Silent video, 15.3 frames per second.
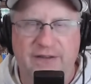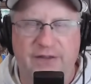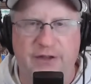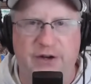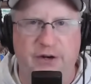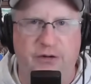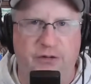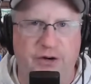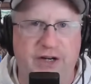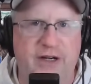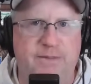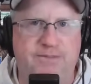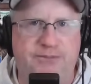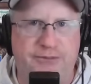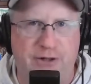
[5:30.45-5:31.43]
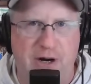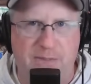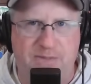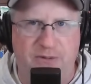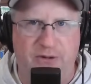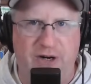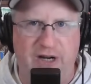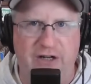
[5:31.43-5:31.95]
The degree of
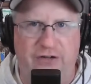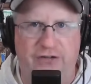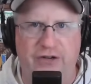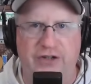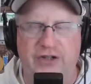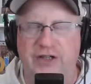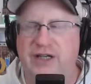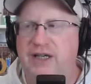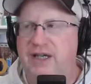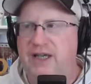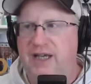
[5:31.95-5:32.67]
preparation